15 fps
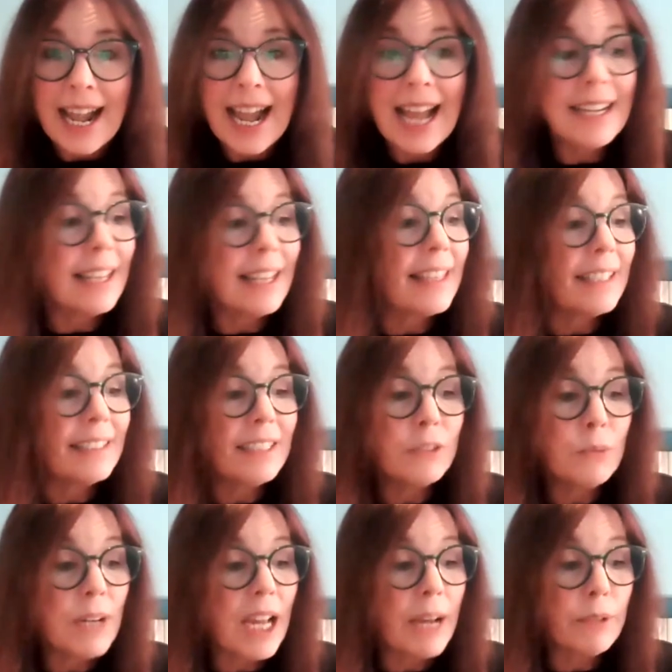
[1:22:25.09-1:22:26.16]
And this is
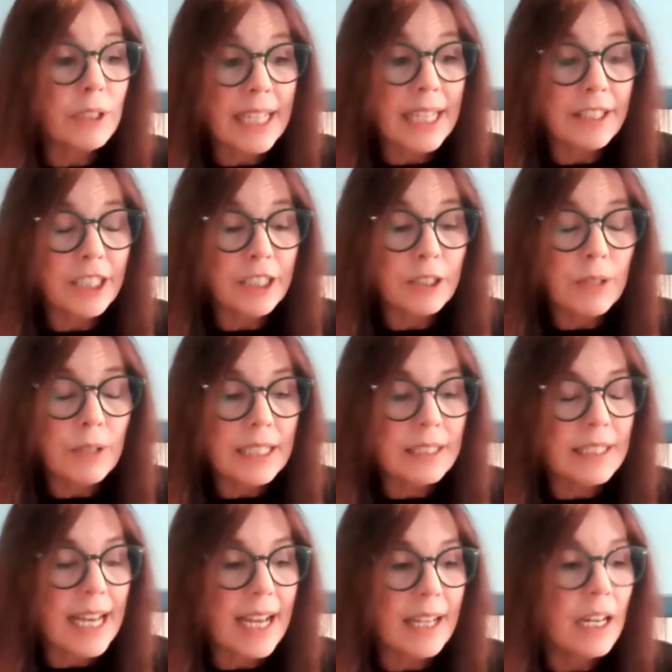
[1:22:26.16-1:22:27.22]
what I will tell you, is
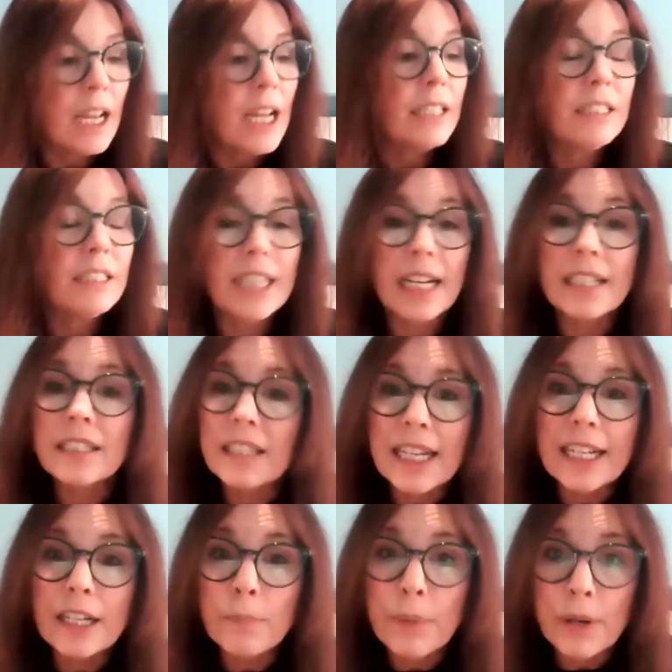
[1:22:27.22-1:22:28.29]
that just
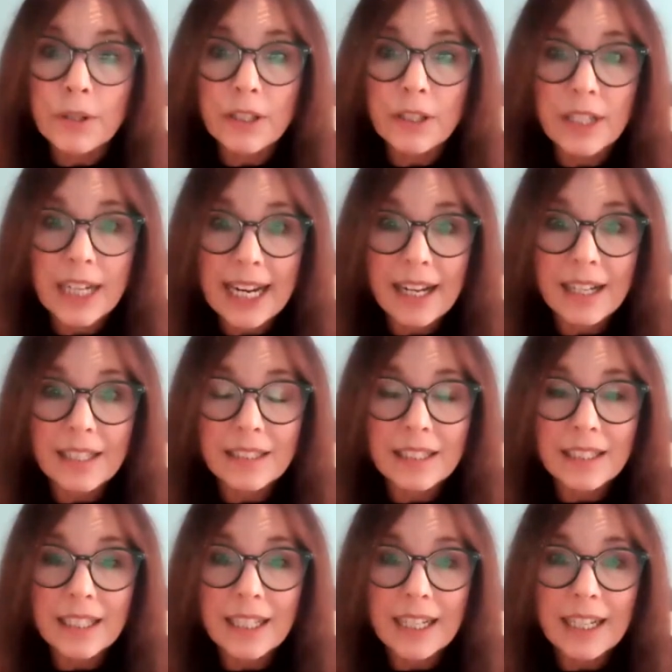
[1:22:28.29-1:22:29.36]
like a poker hand,
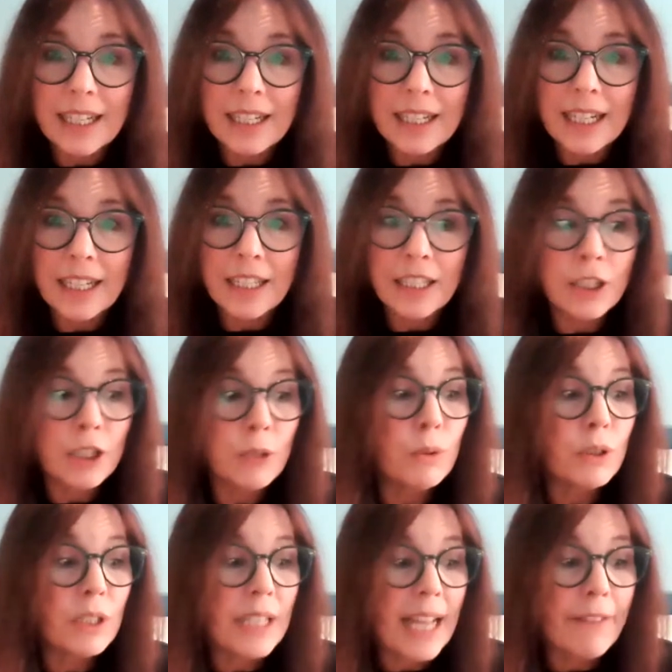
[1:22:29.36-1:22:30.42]
you
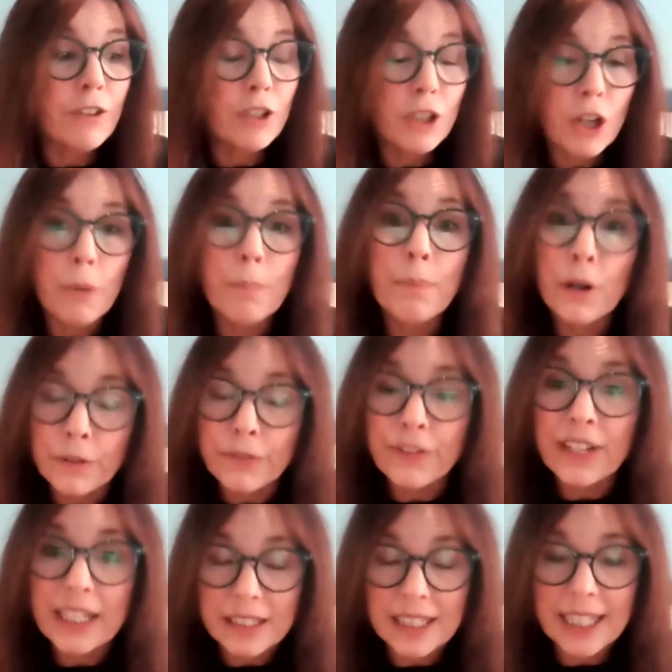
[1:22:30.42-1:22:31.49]
will never know
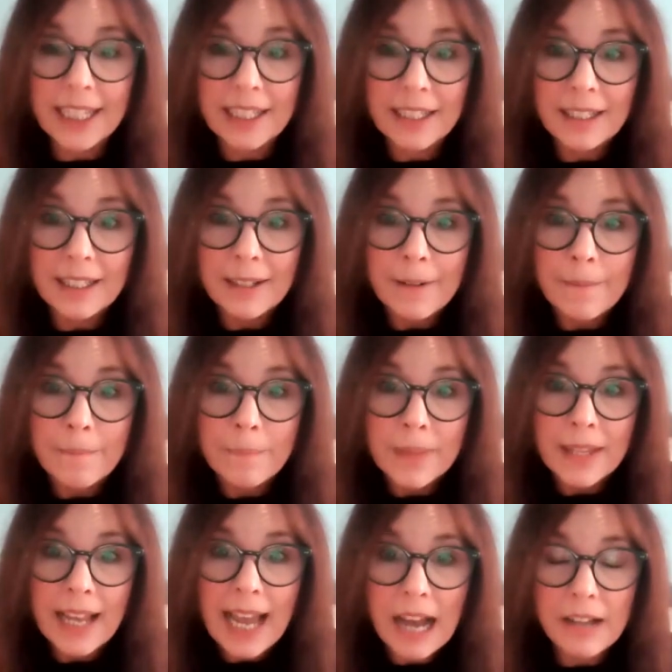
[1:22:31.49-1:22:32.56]
perfectly
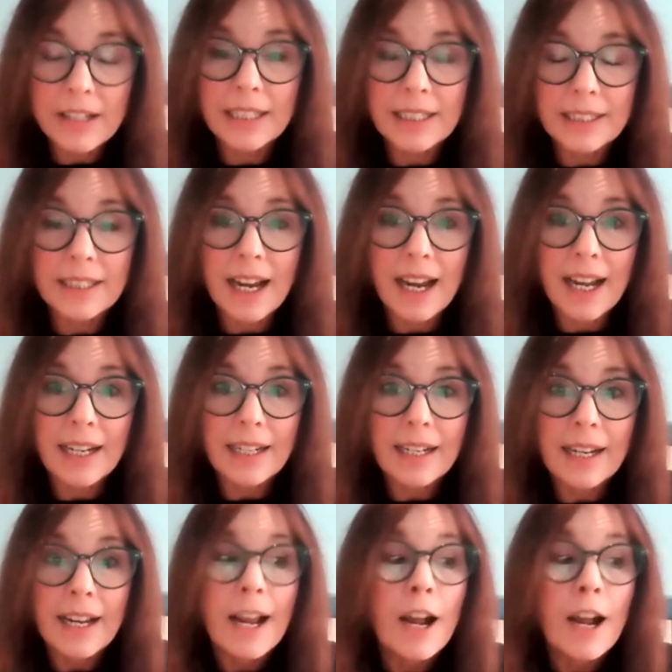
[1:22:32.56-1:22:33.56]
how to decide.